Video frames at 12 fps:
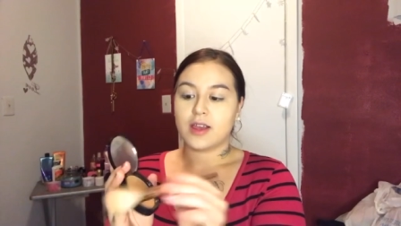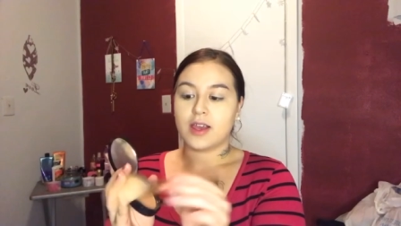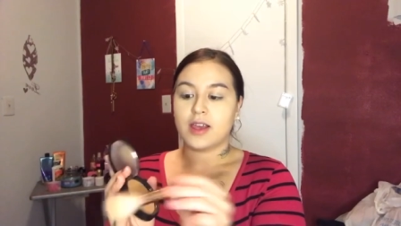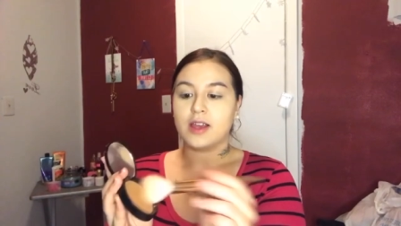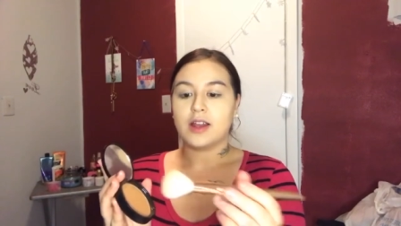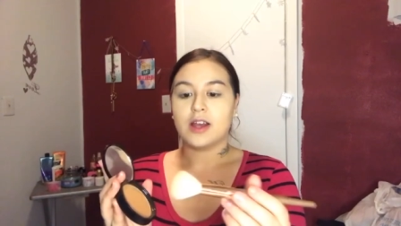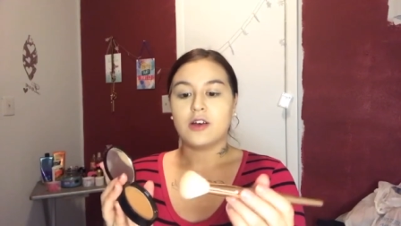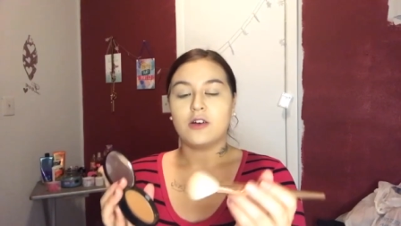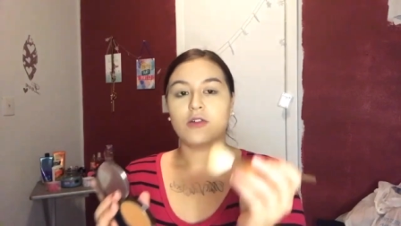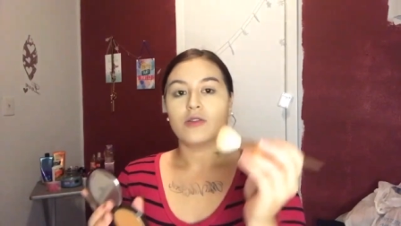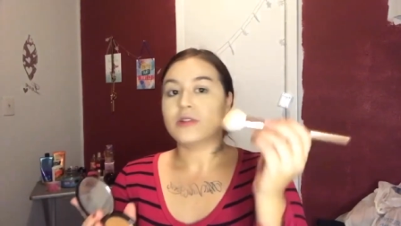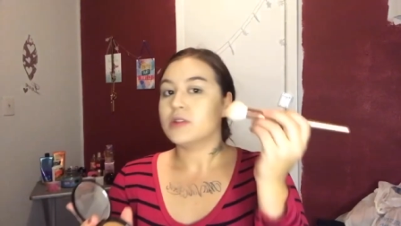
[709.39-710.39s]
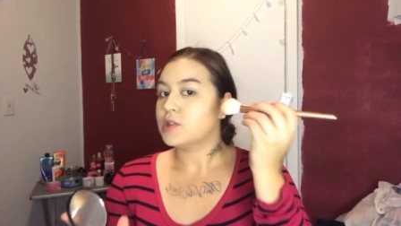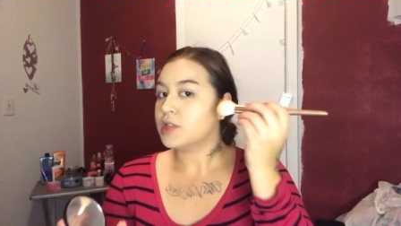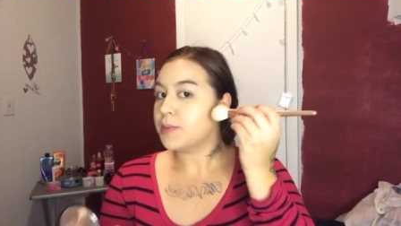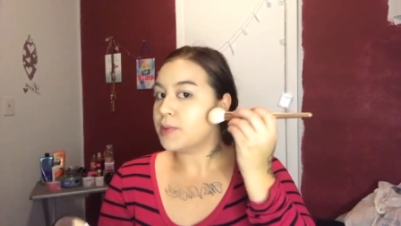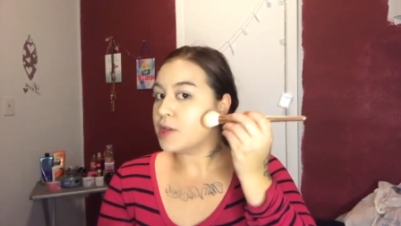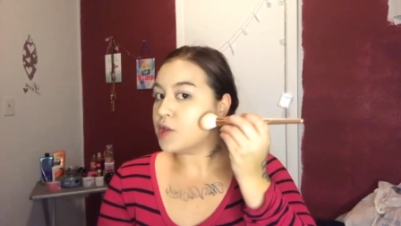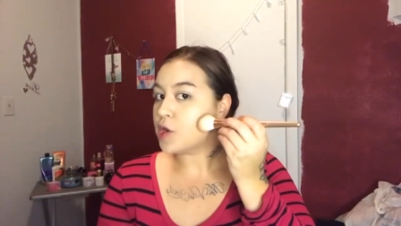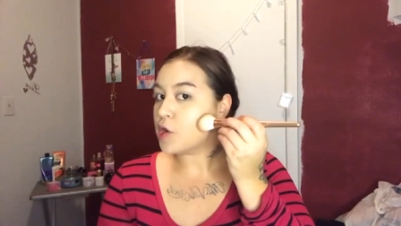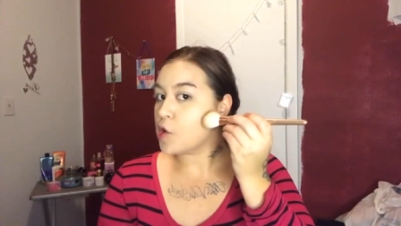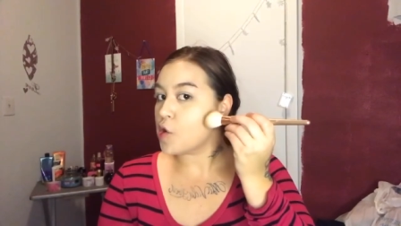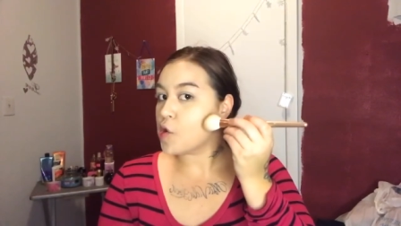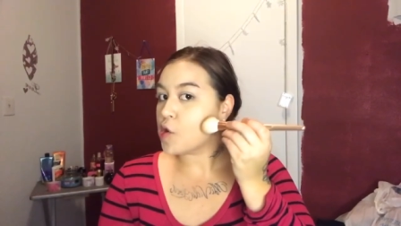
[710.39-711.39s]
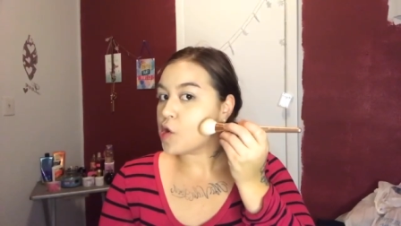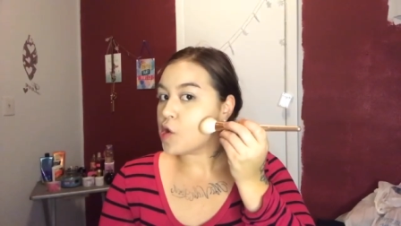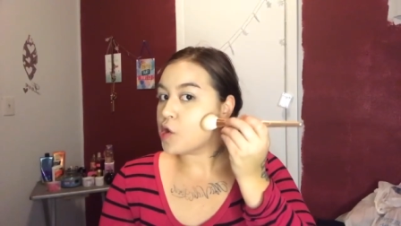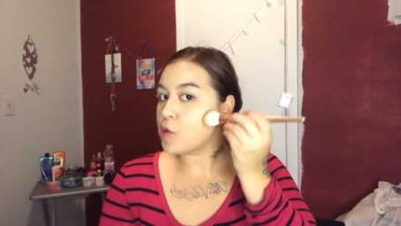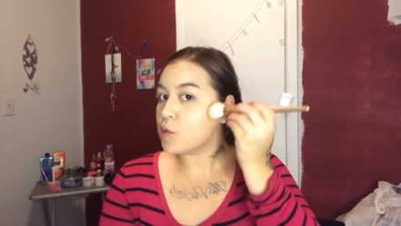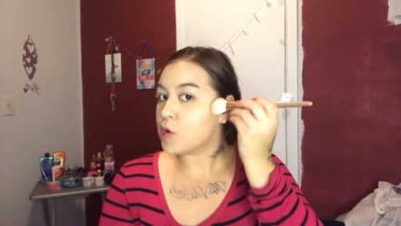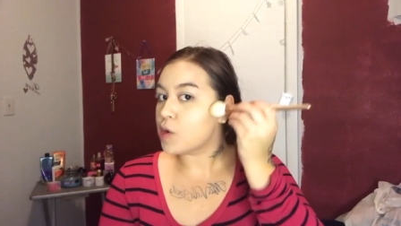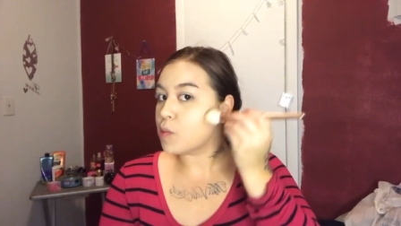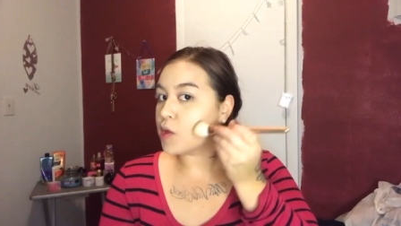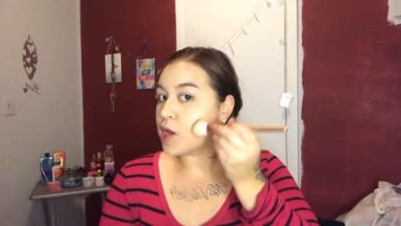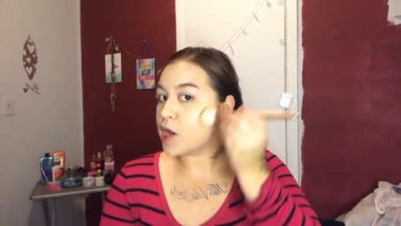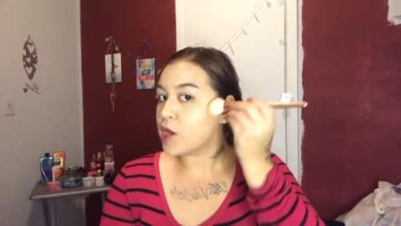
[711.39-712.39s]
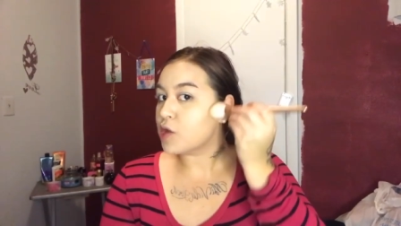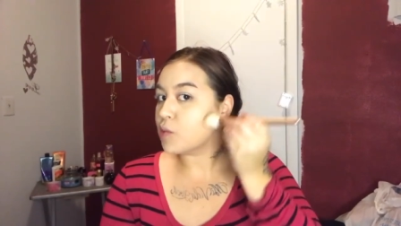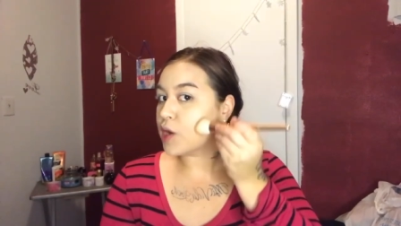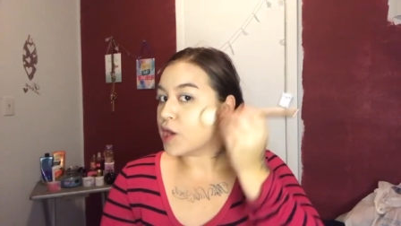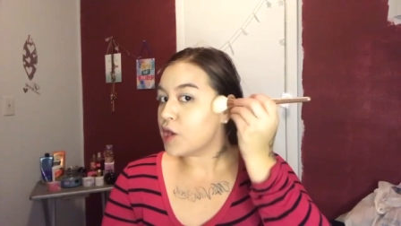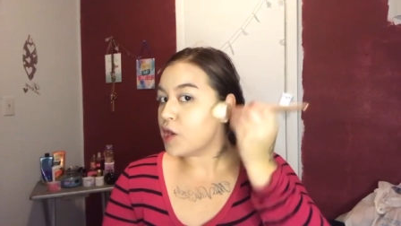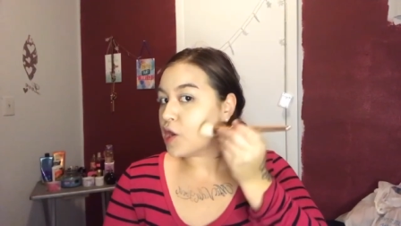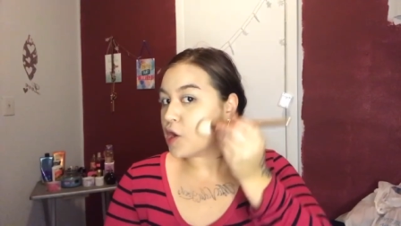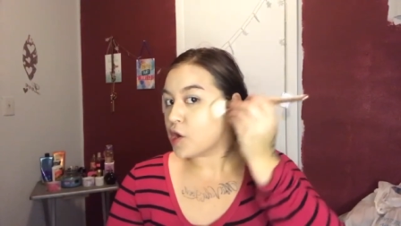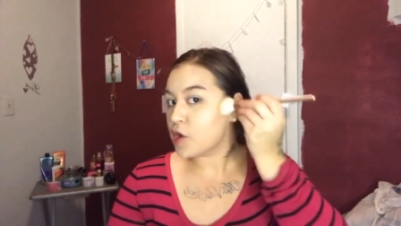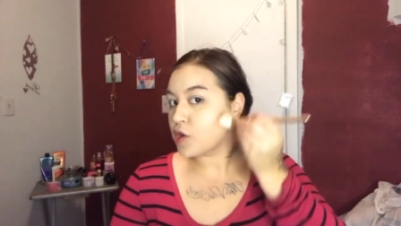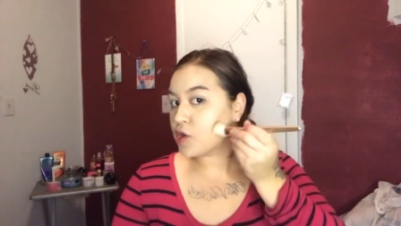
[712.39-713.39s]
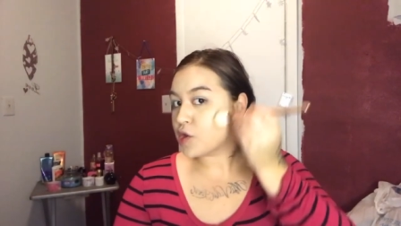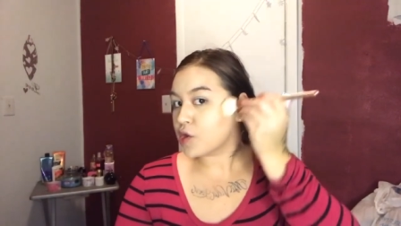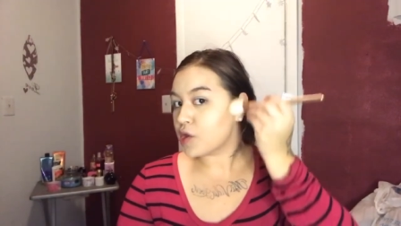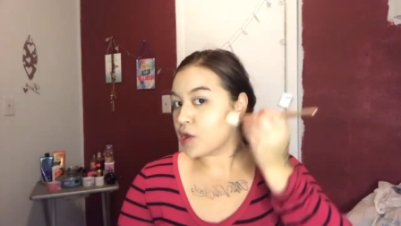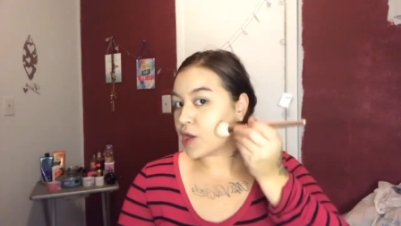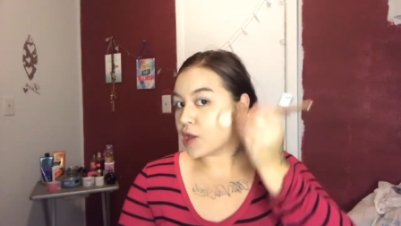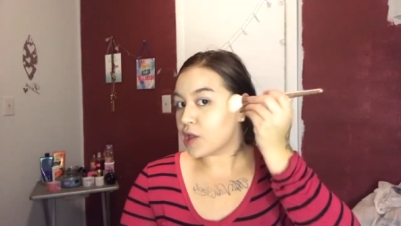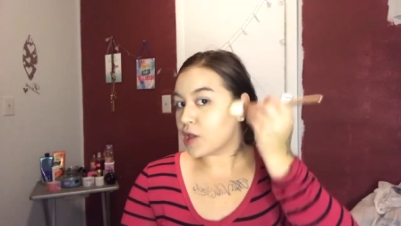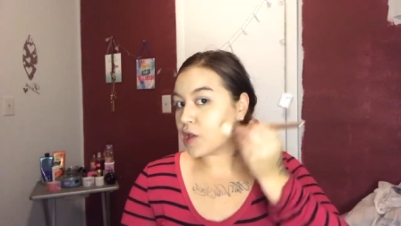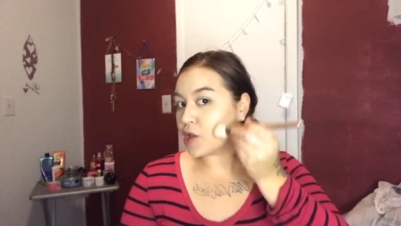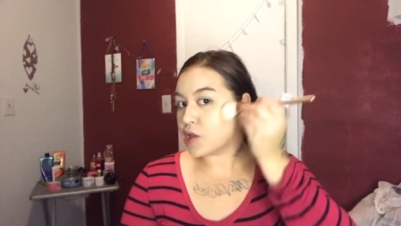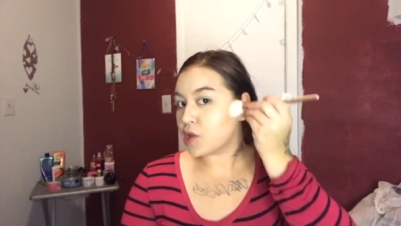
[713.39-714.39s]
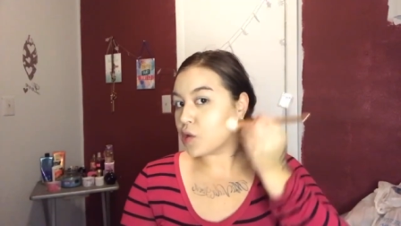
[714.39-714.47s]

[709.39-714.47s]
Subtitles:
And I'll dip it in there, and you want to apply it right here, just like this.